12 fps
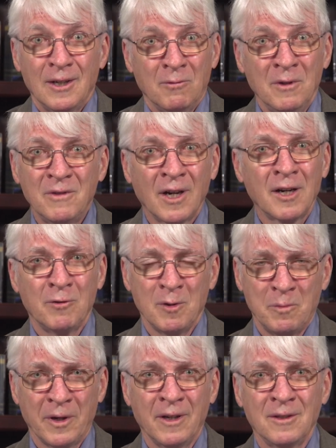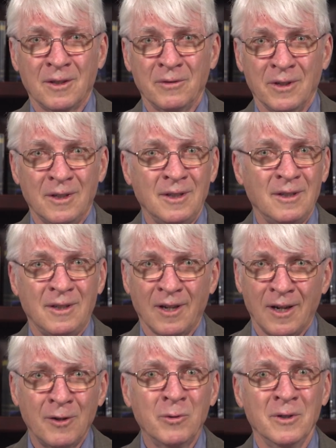We've got to repent of any
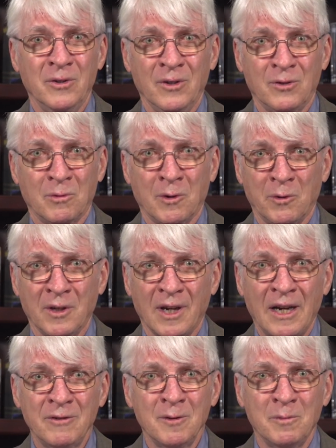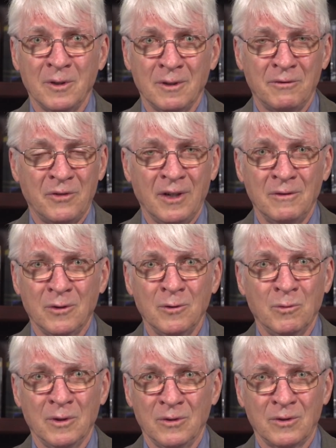cowardness where we haven't been a
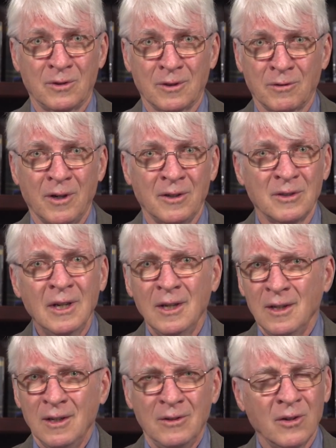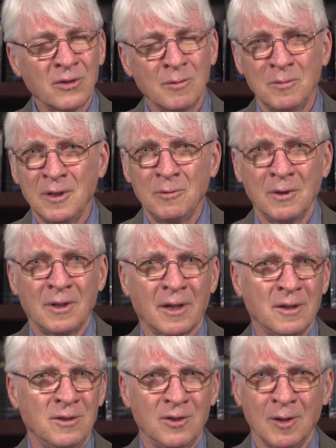faithful witness to Christ. It doesn't mean we've got
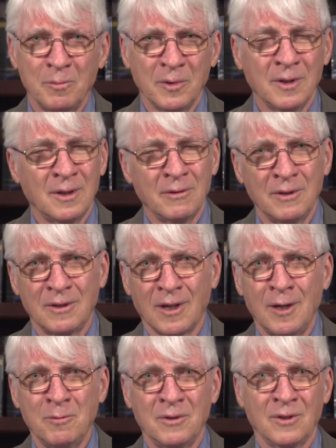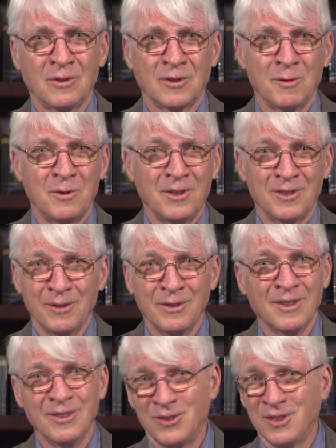to jump in every time we think somebody's
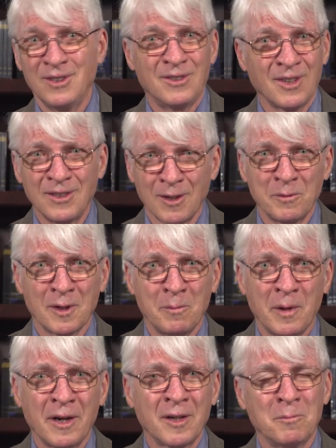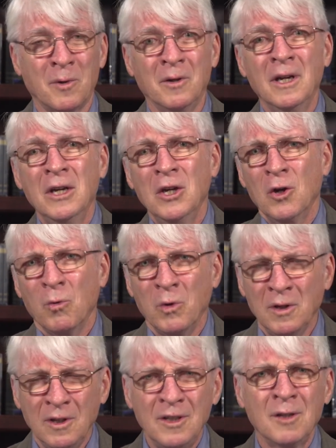living in sin and say something about it. But
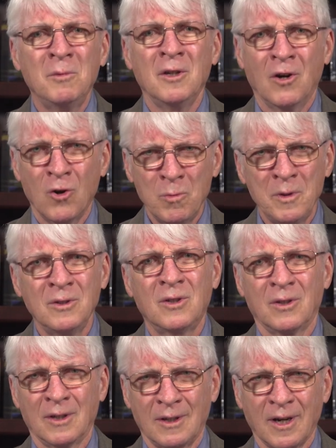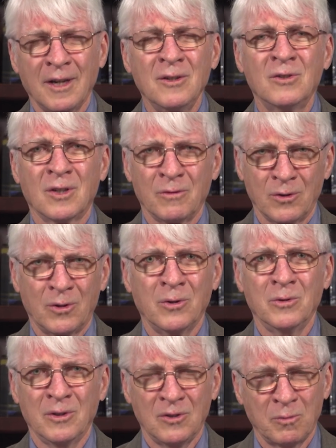we need to be open to the guidance of the
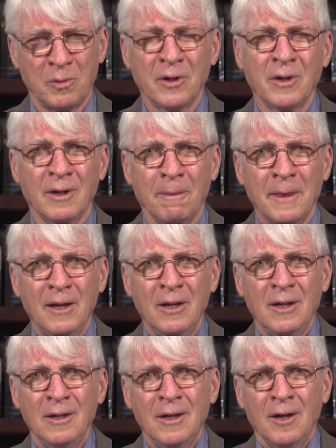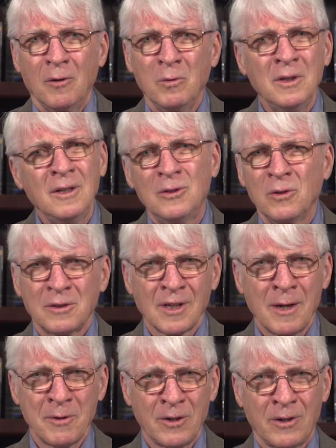Holy Spirit. We need to
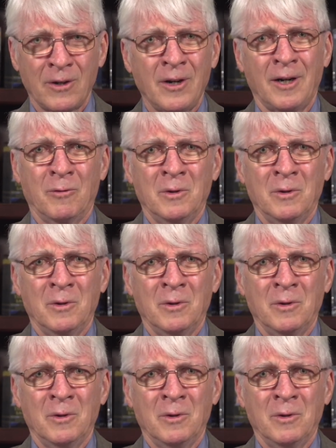examine our heart.